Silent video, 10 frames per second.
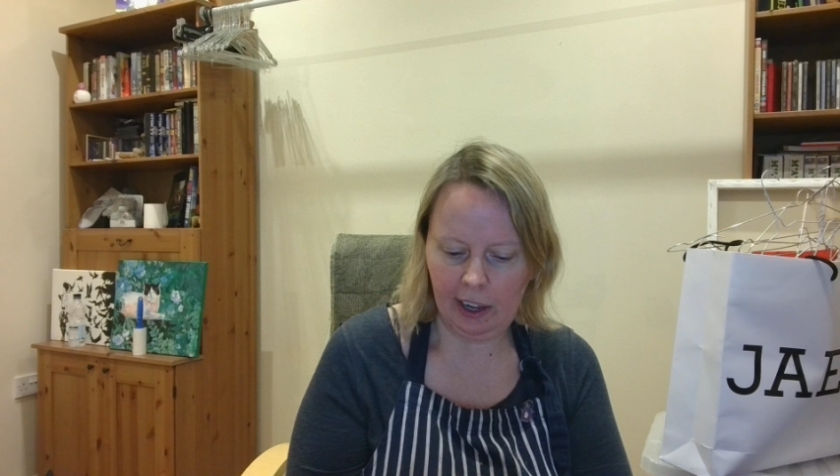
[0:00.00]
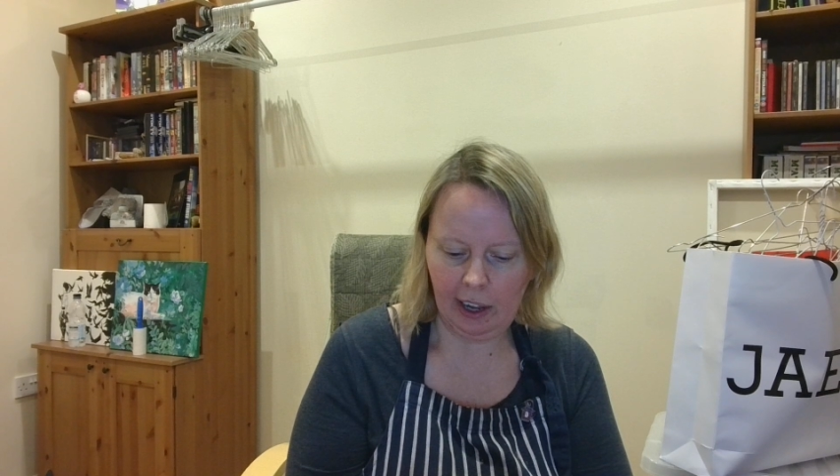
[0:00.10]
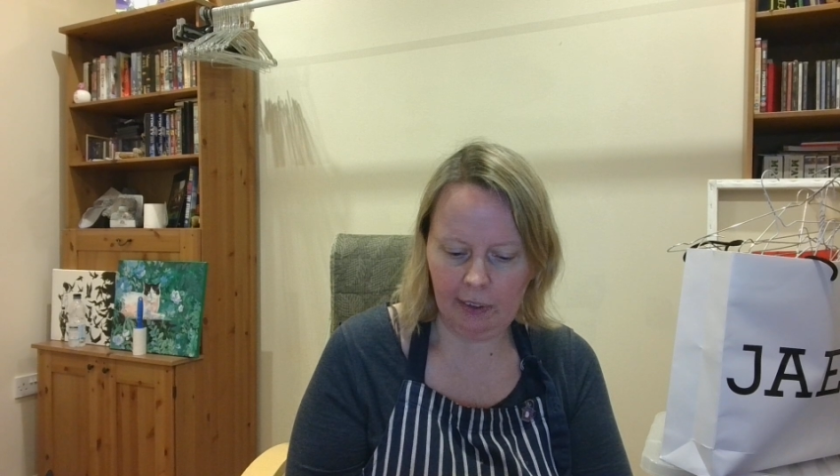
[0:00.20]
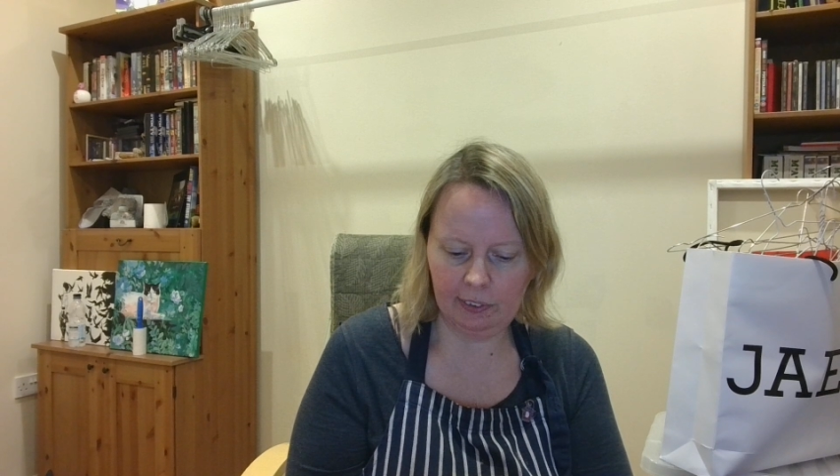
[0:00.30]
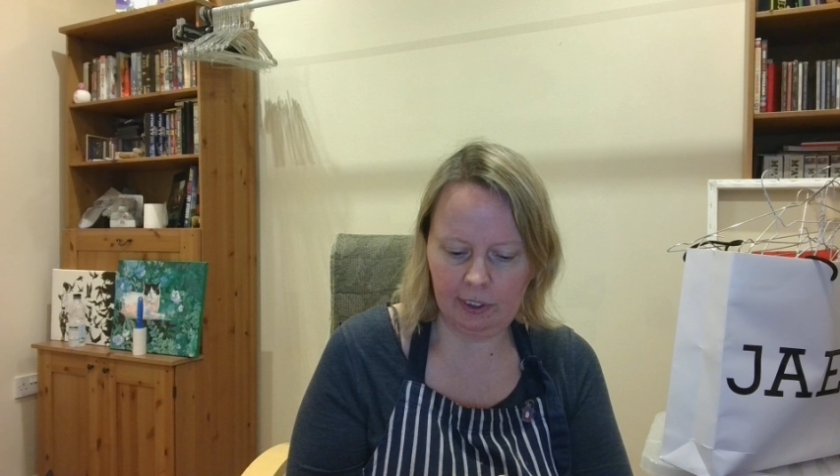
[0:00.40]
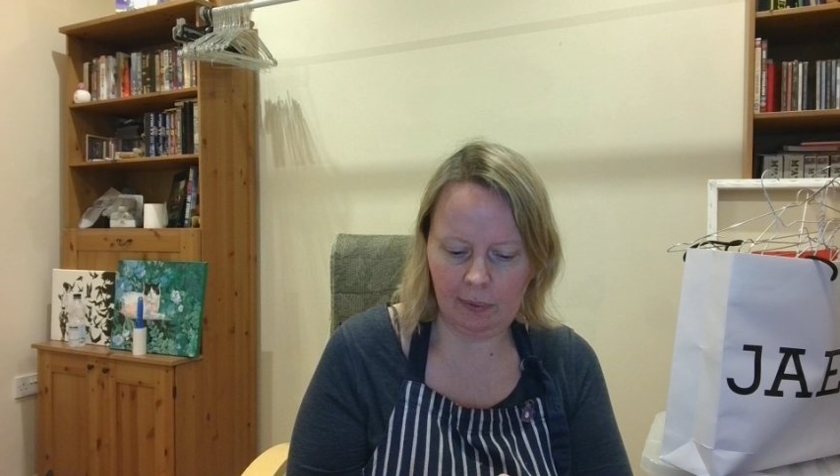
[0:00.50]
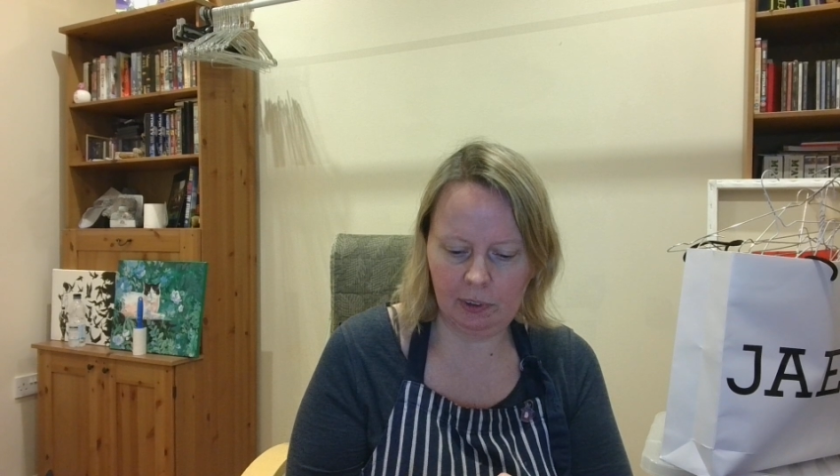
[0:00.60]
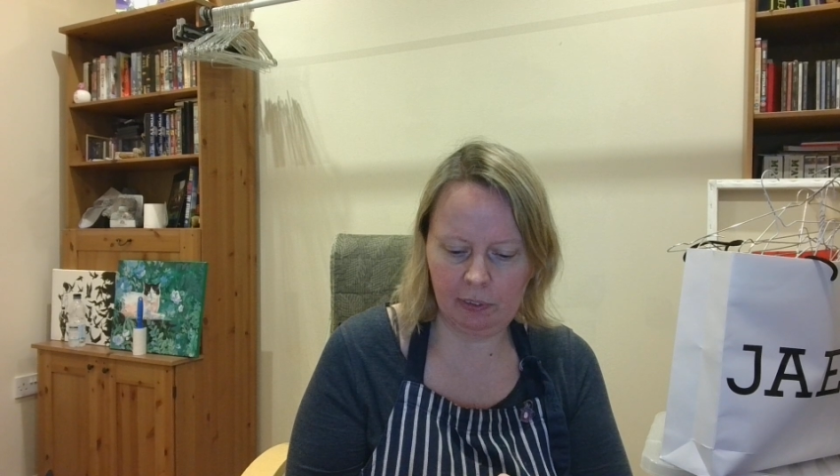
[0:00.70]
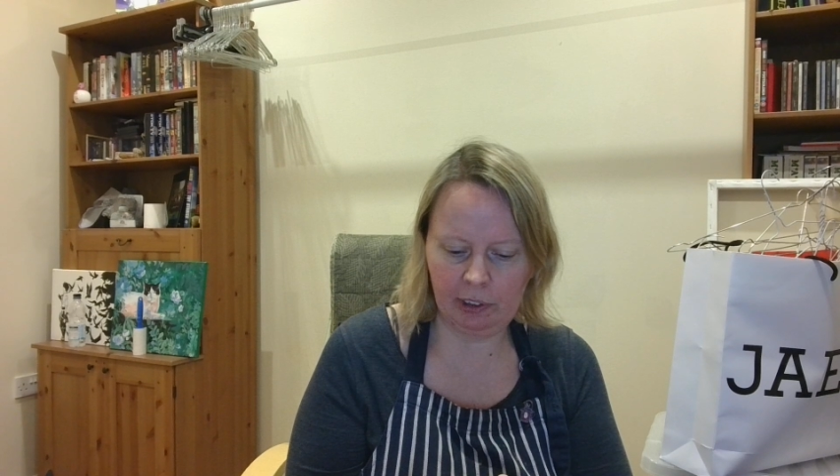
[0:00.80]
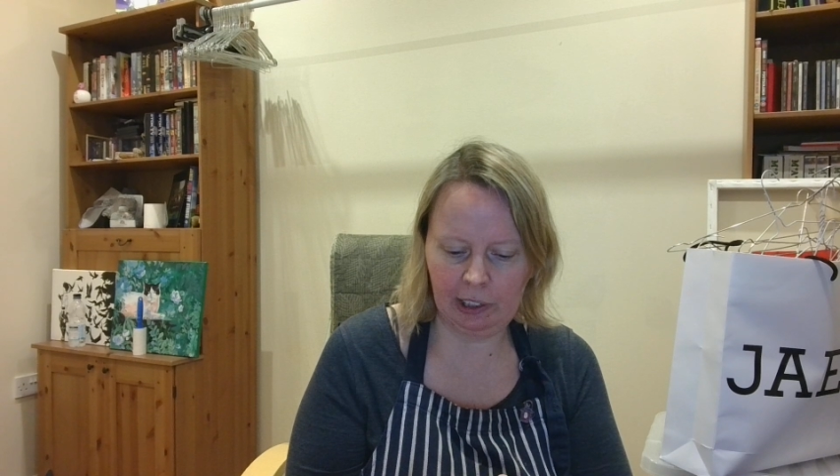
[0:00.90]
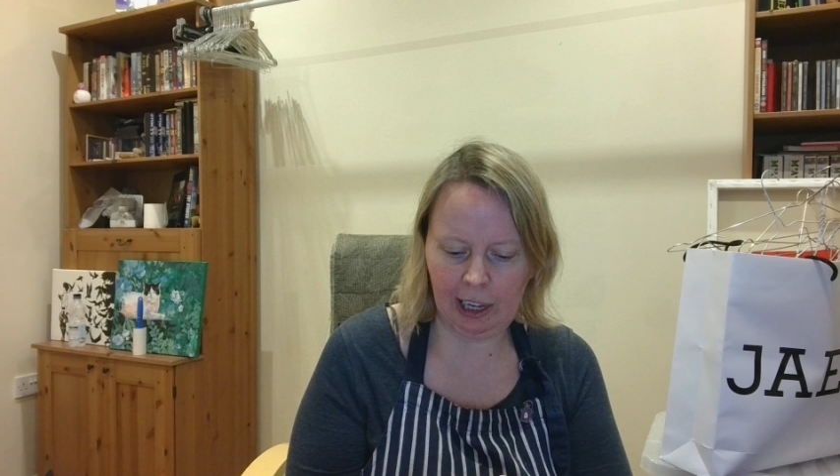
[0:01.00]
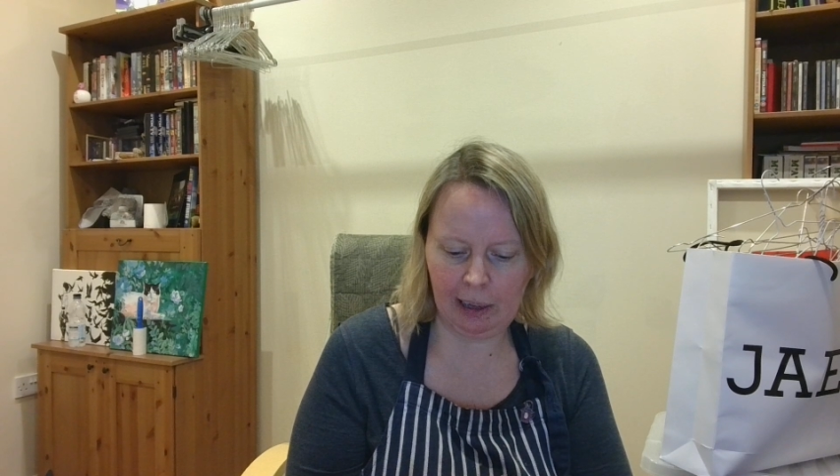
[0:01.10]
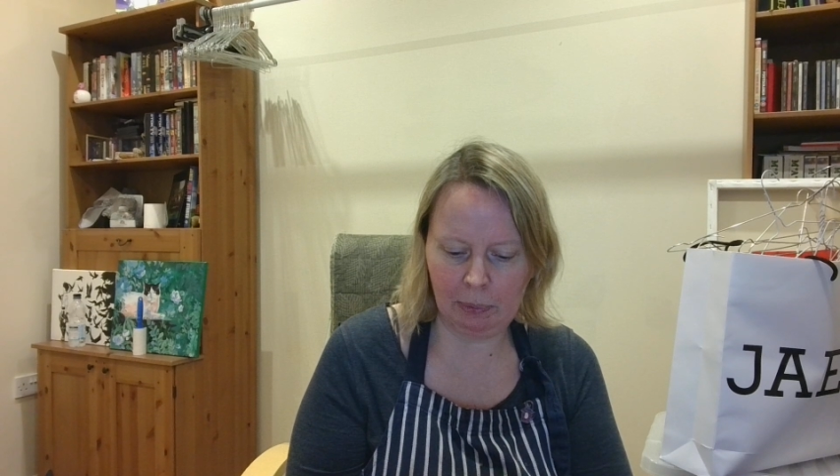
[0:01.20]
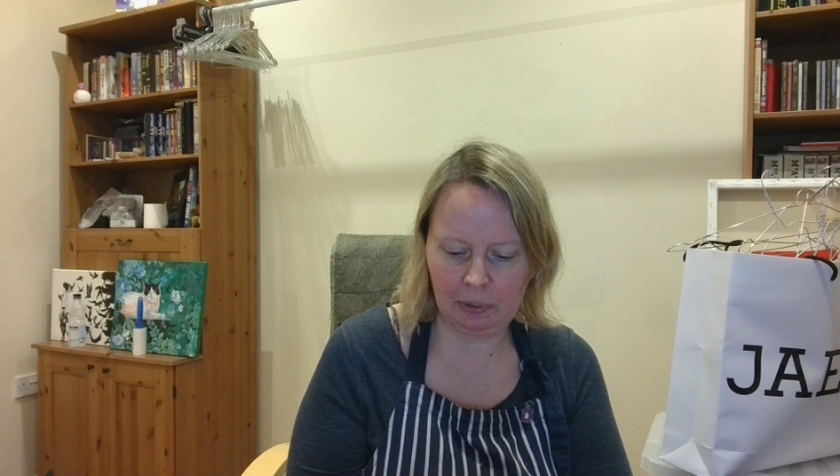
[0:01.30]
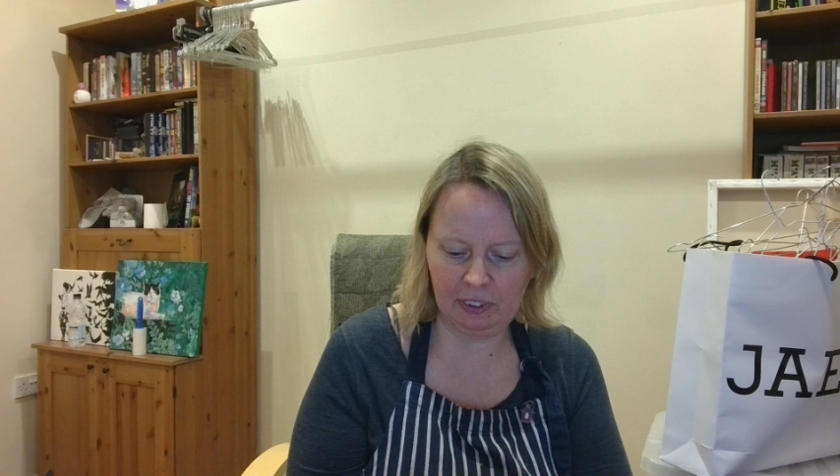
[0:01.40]
except a
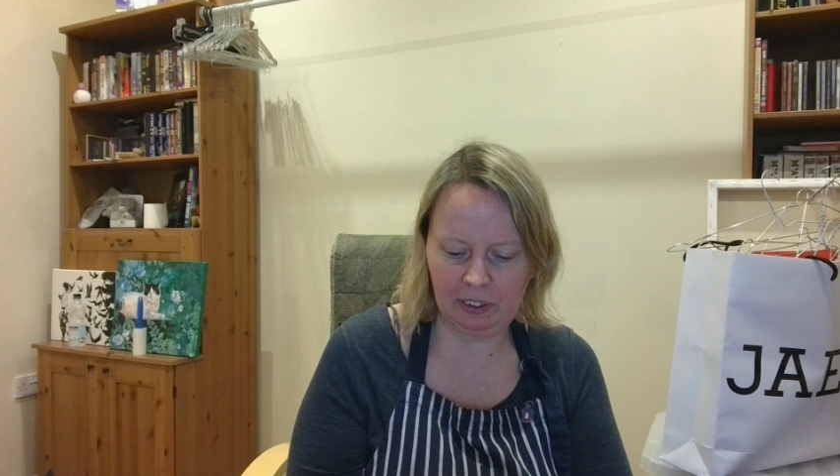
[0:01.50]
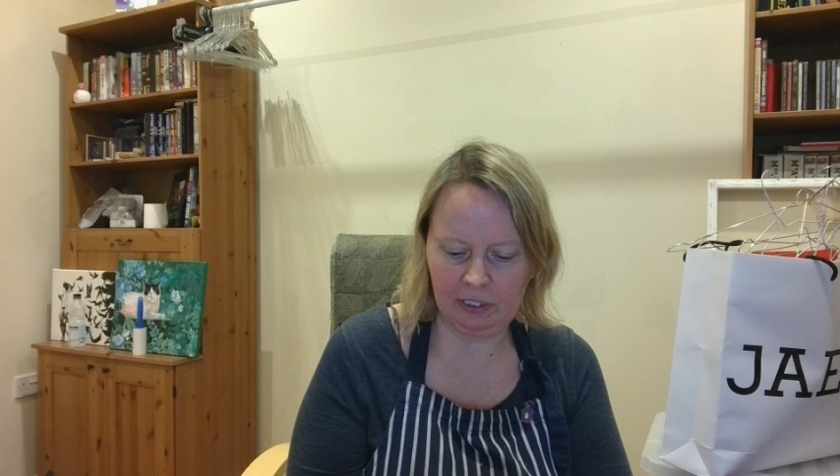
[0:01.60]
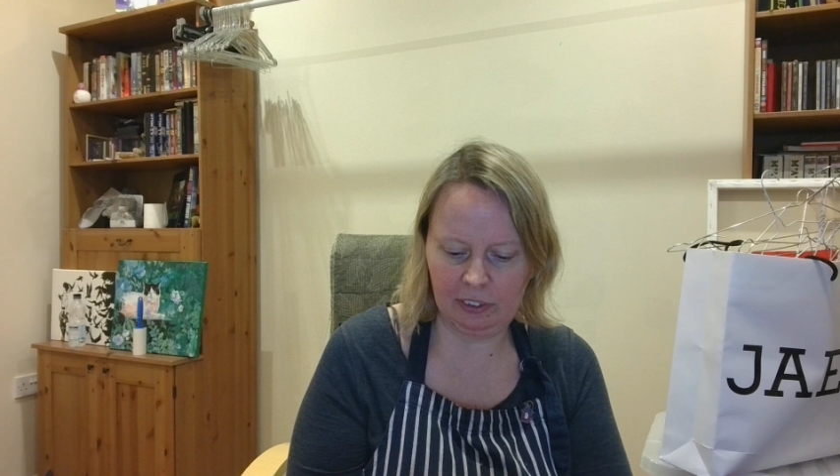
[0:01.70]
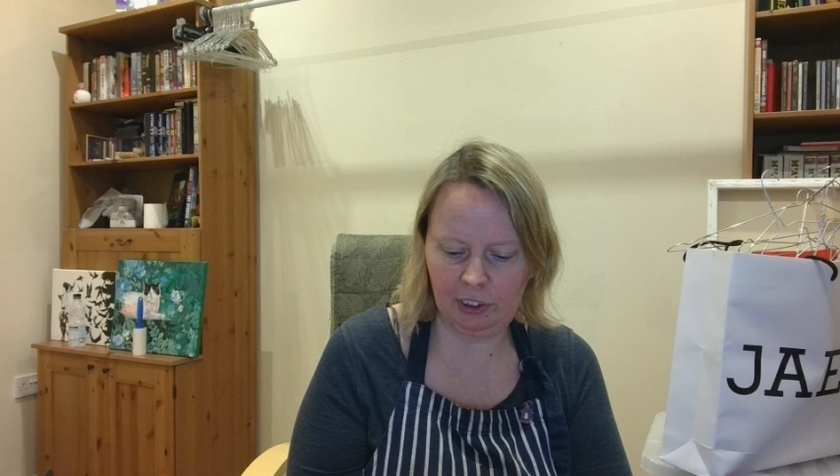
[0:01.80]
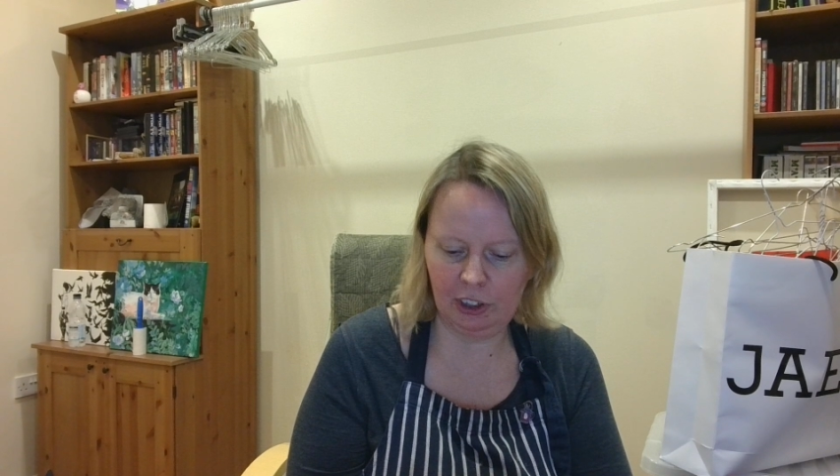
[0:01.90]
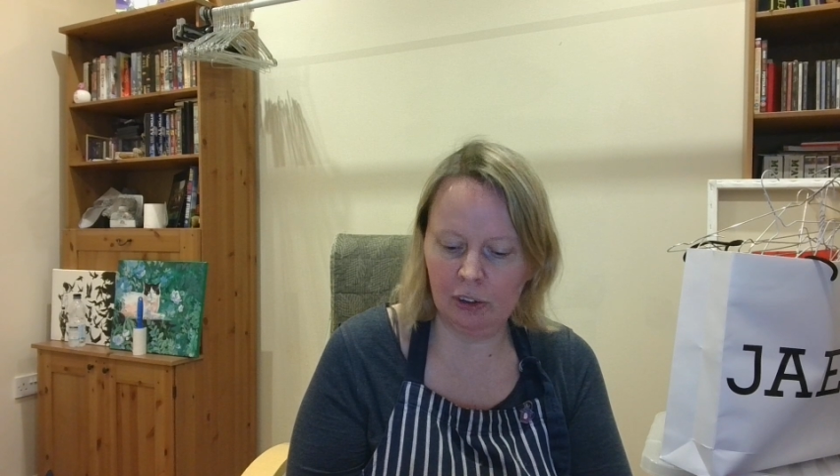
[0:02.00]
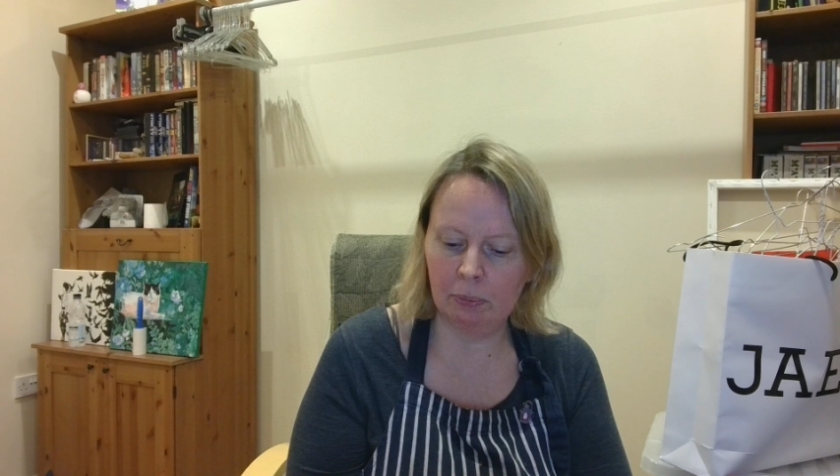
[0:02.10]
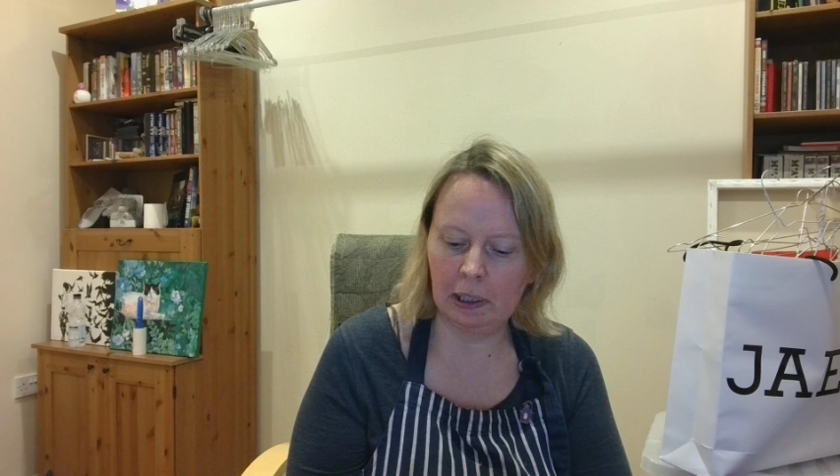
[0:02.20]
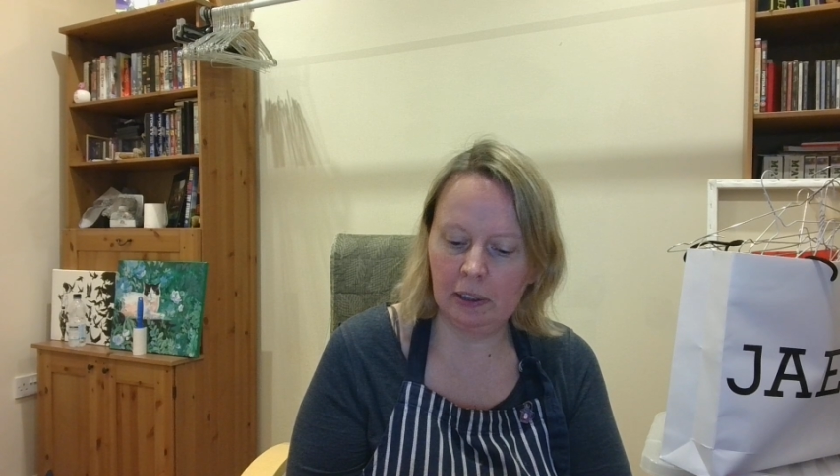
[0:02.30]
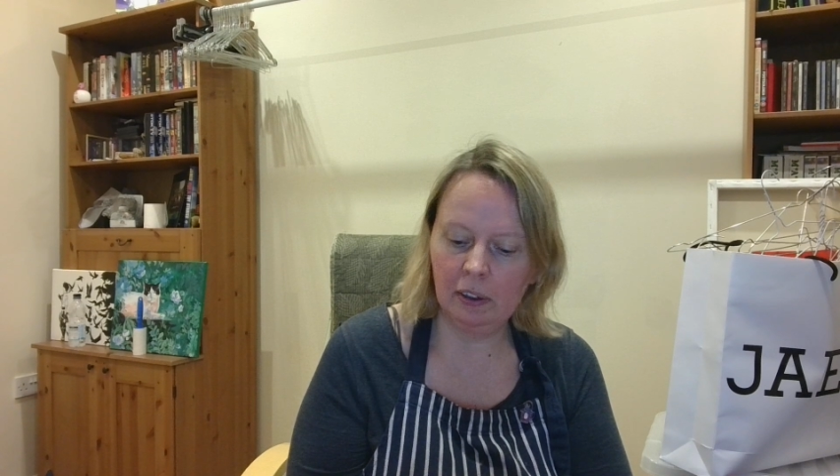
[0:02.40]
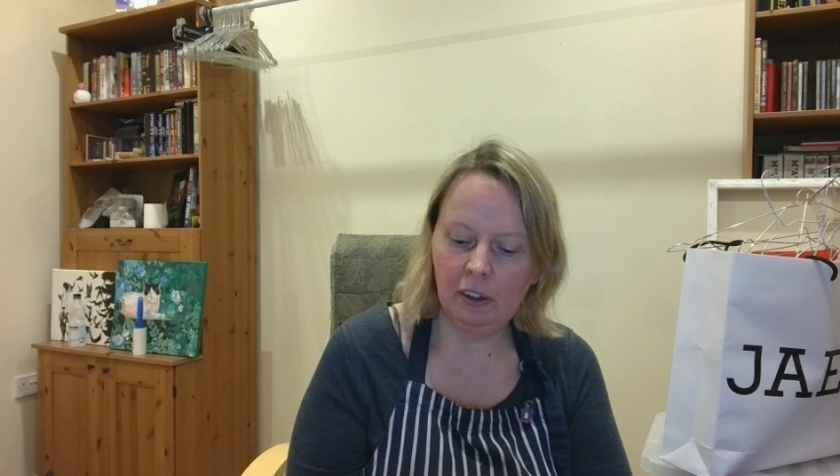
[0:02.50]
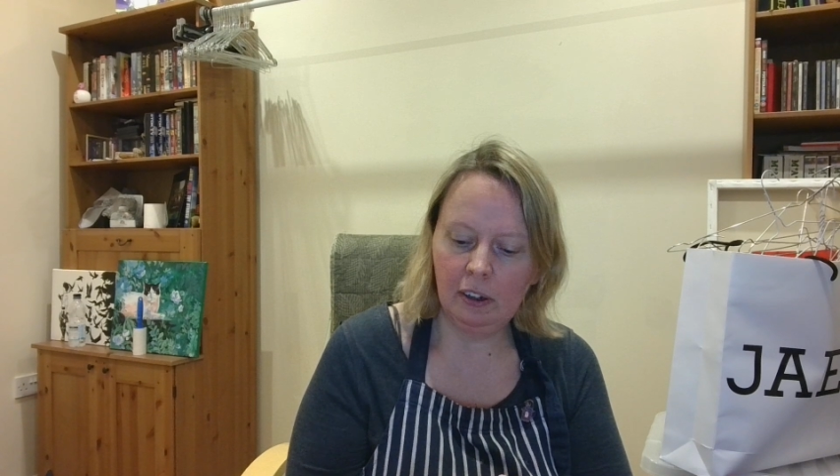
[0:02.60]
reliable sense of humour,